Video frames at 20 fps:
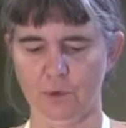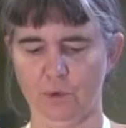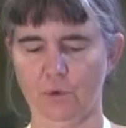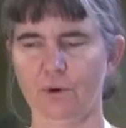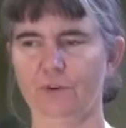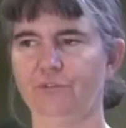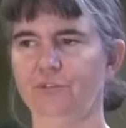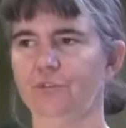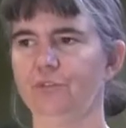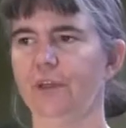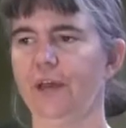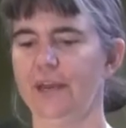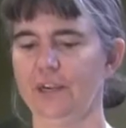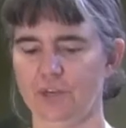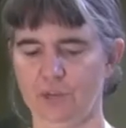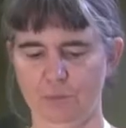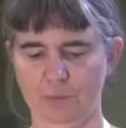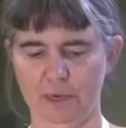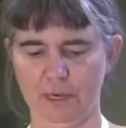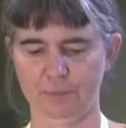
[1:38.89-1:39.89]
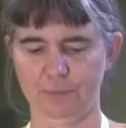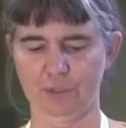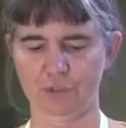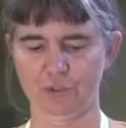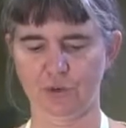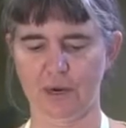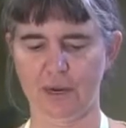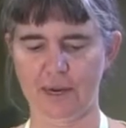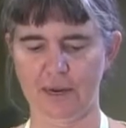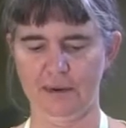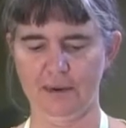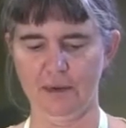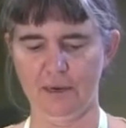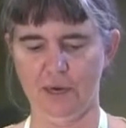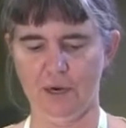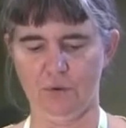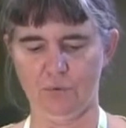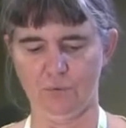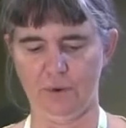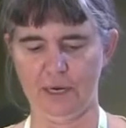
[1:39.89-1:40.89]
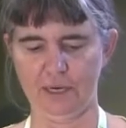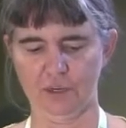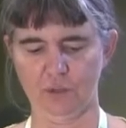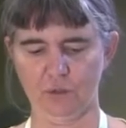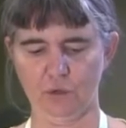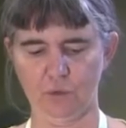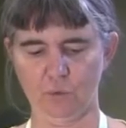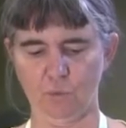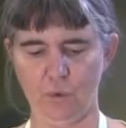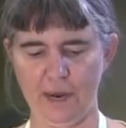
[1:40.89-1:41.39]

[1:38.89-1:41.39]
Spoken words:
Or if you'd like, you maybe try regular